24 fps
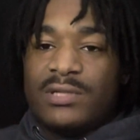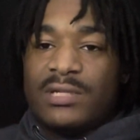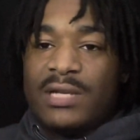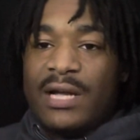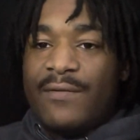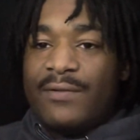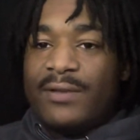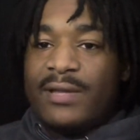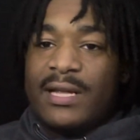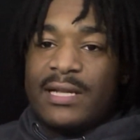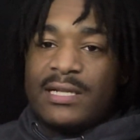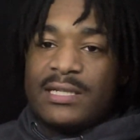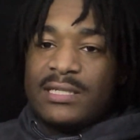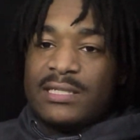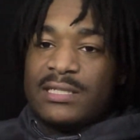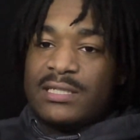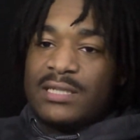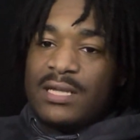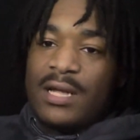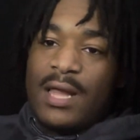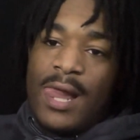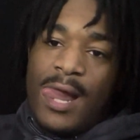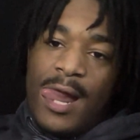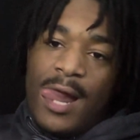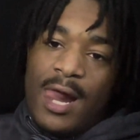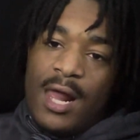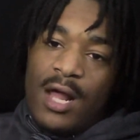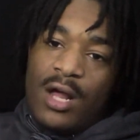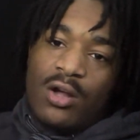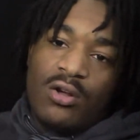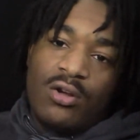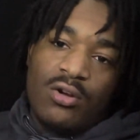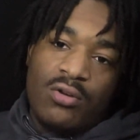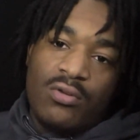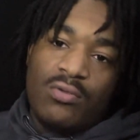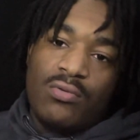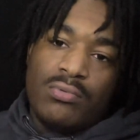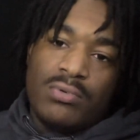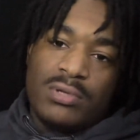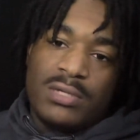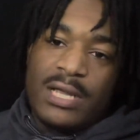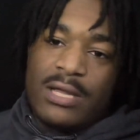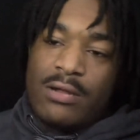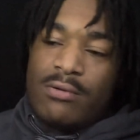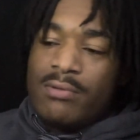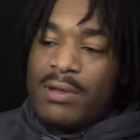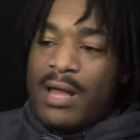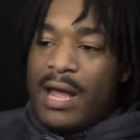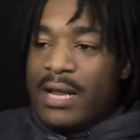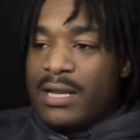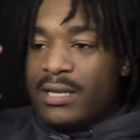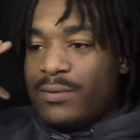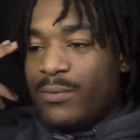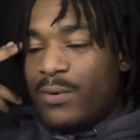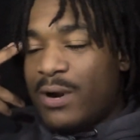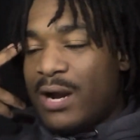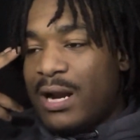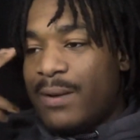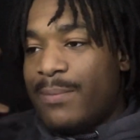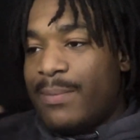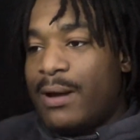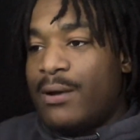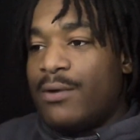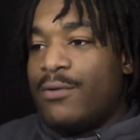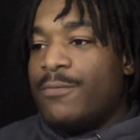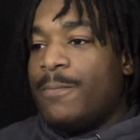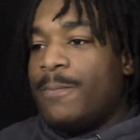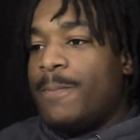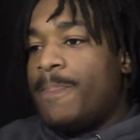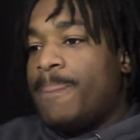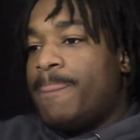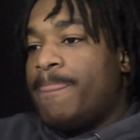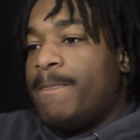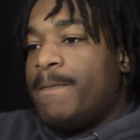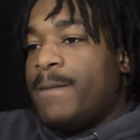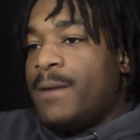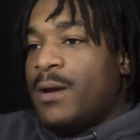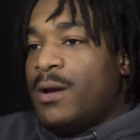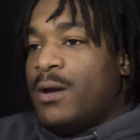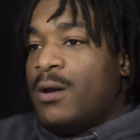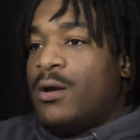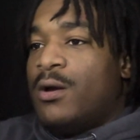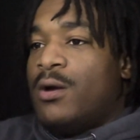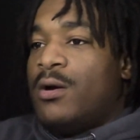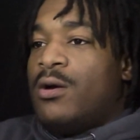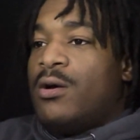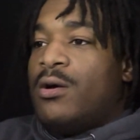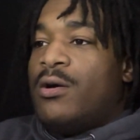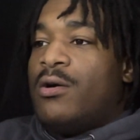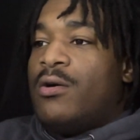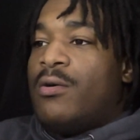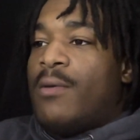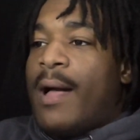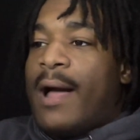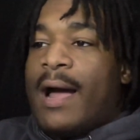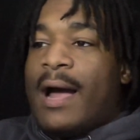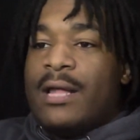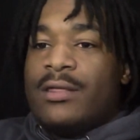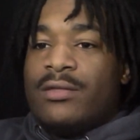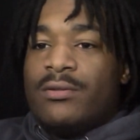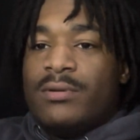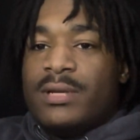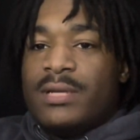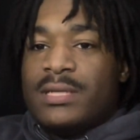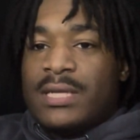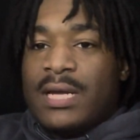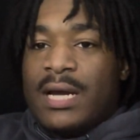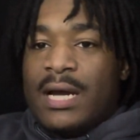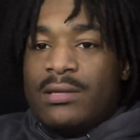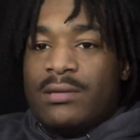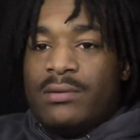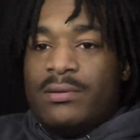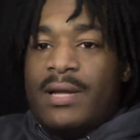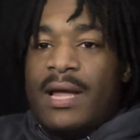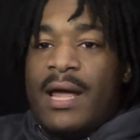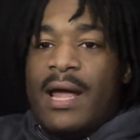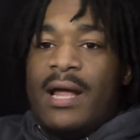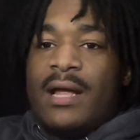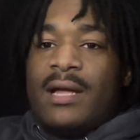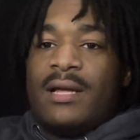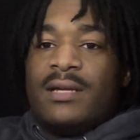Everything just goes. Like you're not worried about, oh, I gotta do this, I gotta do that.